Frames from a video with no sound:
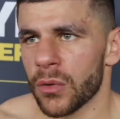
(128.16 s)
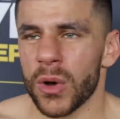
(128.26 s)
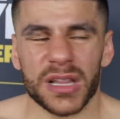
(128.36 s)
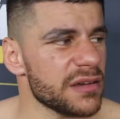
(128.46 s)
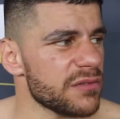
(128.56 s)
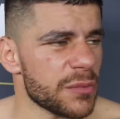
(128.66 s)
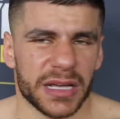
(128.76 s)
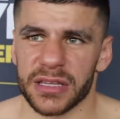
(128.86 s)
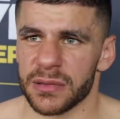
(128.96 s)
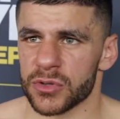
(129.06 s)
Whatever
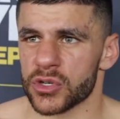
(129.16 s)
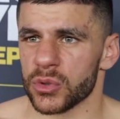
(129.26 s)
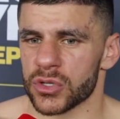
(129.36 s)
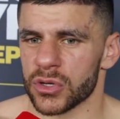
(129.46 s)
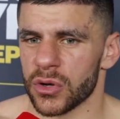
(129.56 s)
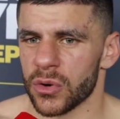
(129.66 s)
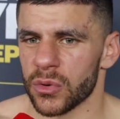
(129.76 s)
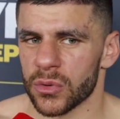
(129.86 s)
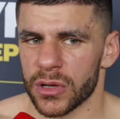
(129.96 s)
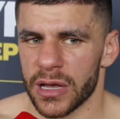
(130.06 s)
my team choose, you
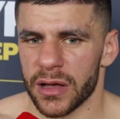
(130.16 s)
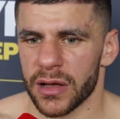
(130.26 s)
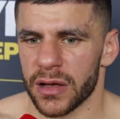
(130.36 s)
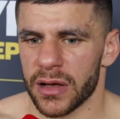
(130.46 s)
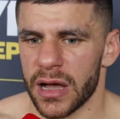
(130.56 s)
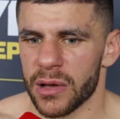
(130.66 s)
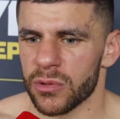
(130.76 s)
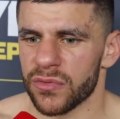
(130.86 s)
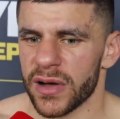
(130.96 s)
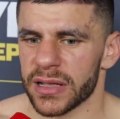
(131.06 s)
know, I
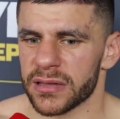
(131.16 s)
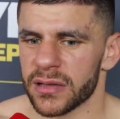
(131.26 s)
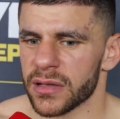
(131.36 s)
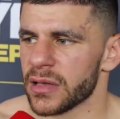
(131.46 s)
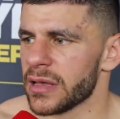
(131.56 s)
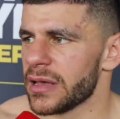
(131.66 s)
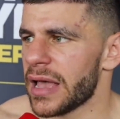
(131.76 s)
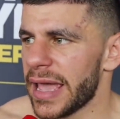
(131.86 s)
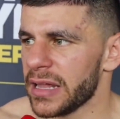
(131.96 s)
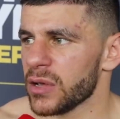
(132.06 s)
will fight
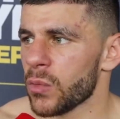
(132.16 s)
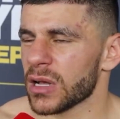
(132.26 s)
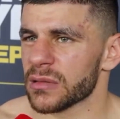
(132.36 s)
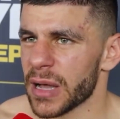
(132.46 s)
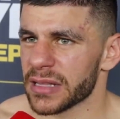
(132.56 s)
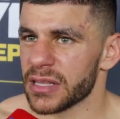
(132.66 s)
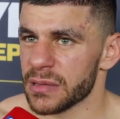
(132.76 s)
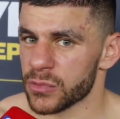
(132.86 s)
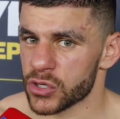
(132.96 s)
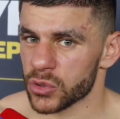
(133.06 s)
anyone my
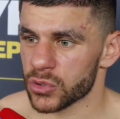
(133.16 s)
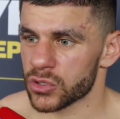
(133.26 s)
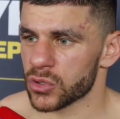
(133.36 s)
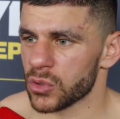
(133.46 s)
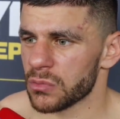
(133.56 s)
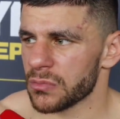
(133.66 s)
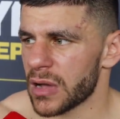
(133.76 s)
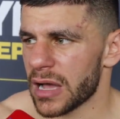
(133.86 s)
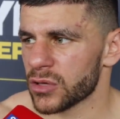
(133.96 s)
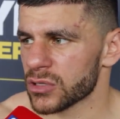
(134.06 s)
team choose to.
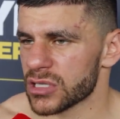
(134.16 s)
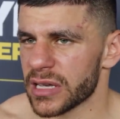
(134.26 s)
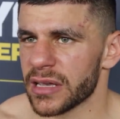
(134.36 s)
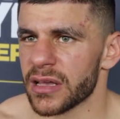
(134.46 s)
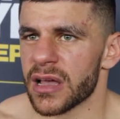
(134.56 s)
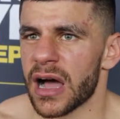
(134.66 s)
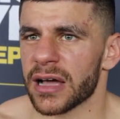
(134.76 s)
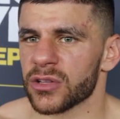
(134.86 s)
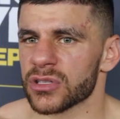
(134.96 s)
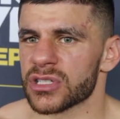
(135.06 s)
I don't say
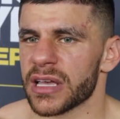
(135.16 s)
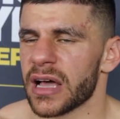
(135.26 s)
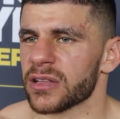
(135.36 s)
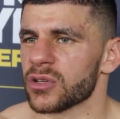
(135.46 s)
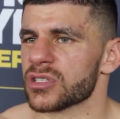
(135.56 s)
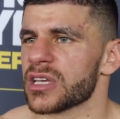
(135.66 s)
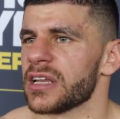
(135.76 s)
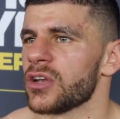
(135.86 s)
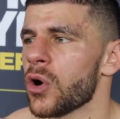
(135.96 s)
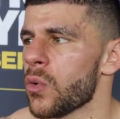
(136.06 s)

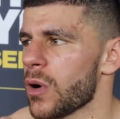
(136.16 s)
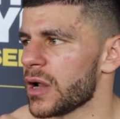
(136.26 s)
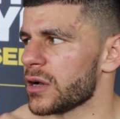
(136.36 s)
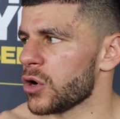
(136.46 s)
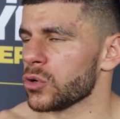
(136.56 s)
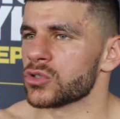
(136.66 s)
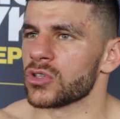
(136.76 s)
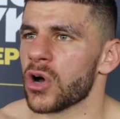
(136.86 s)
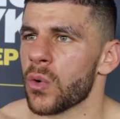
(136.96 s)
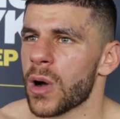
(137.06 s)
no, no
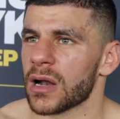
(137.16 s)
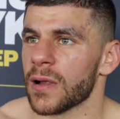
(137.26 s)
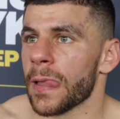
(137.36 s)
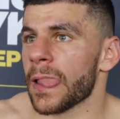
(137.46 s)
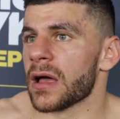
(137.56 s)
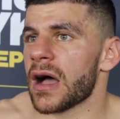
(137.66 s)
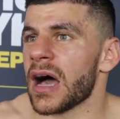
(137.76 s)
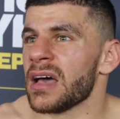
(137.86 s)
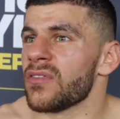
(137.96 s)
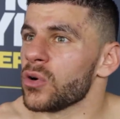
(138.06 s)
to no one.
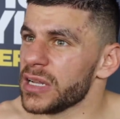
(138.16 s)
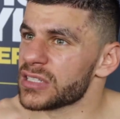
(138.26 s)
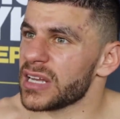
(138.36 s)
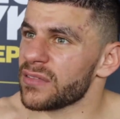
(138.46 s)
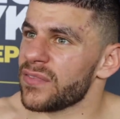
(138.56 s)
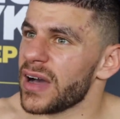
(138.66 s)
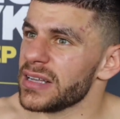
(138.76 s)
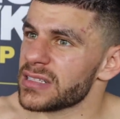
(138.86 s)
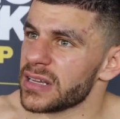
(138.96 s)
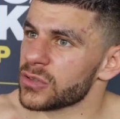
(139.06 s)
I have only 10
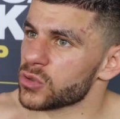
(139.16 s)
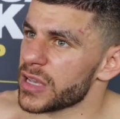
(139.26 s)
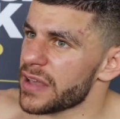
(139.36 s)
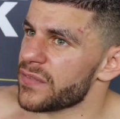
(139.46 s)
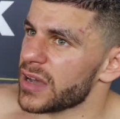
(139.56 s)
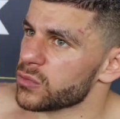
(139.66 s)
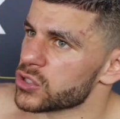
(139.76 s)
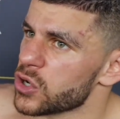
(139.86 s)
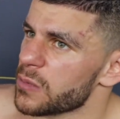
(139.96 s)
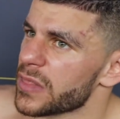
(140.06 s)
fights, and today I fight
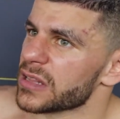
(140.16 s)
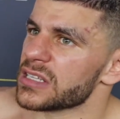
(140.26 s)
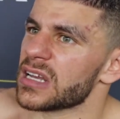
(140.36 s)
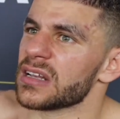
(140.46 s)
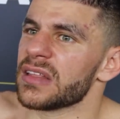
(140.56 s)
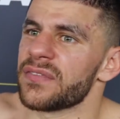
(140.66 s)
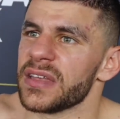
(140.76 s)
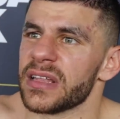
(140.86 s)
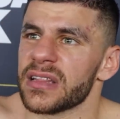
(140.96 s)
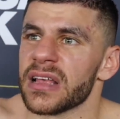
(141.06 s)
with someone that is
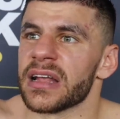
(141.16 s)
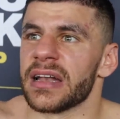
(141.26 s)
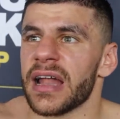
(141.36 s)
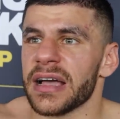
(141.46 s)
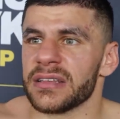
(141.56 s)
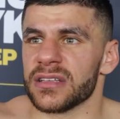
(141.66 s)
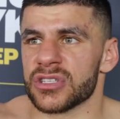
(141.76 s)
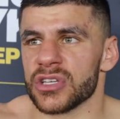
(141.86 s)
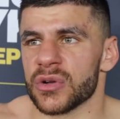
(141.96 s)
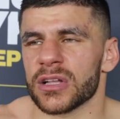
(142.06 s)
undefeated,
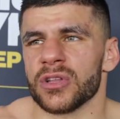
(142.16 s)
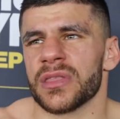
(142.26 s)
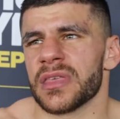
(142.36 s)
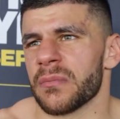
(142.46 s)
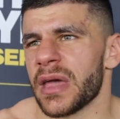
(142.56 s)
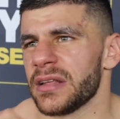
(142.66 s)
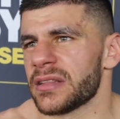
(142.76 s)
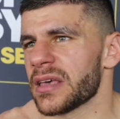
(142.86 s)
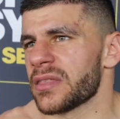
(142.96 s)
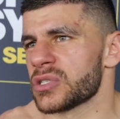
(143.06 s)
19-0. I don't think many
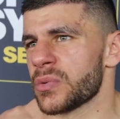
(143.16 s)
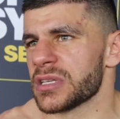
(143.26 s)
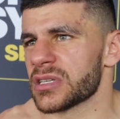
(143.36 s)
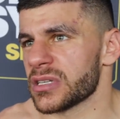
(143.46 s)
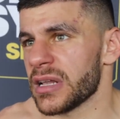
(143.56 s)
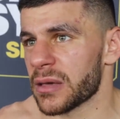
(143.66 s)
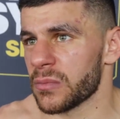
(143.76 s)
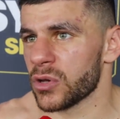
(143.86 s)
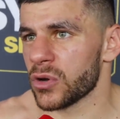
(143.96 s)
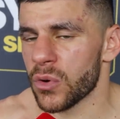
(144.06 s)
take these risks like
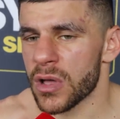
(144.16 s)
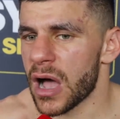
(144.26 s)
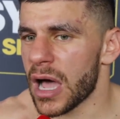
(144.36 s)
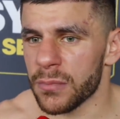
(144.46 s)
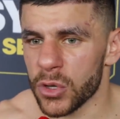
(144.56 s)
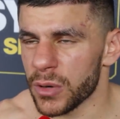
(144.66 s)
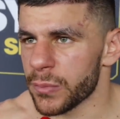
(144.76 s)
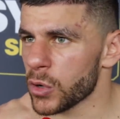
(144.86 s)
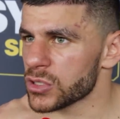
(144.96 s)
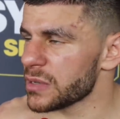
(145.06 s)
me, you know. I am new
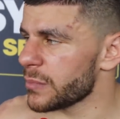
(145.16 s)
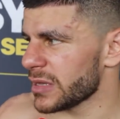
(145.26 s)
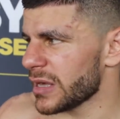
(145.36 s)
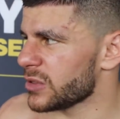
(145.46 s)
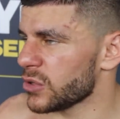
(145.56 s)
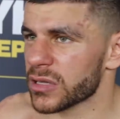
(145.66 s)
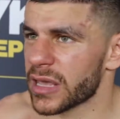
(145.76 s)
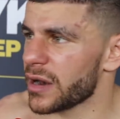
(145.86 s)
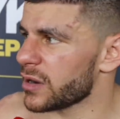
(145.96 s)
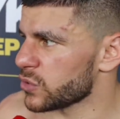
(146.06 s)
in boxing, but I don't
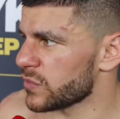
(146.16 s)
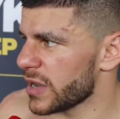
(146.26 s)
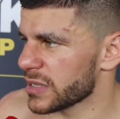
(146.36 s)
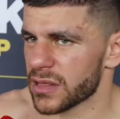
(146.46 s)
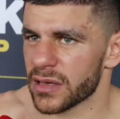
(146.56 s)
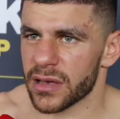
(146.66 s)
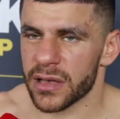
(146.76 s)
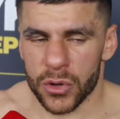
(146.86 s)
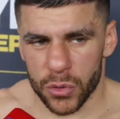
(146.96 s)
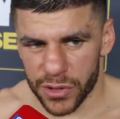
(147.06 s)
care to fight
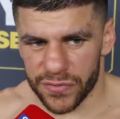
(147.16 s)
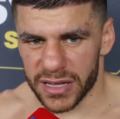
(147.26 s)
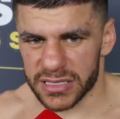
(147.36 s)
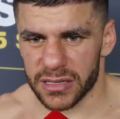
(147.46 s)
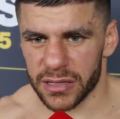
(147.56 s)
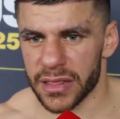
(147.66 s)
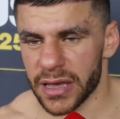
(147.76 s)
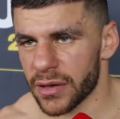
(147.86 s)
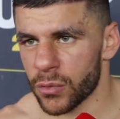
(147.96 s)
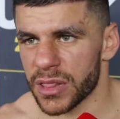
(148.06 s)

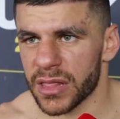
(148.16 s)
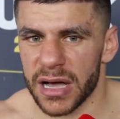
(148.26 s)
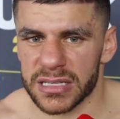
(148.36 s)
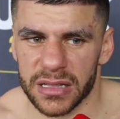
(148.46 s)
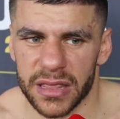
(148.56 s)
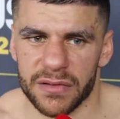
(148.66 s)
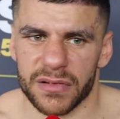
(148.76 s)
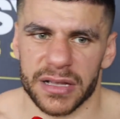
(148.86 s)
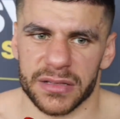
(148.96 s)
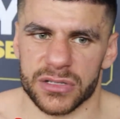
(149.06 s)
with guys that they have
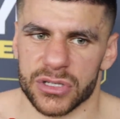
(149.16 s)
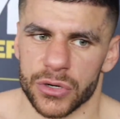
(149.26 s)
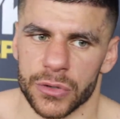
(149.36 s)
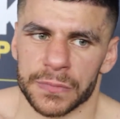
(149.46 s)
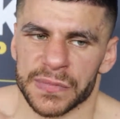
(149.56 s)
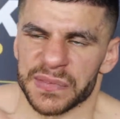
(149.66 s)
19-0.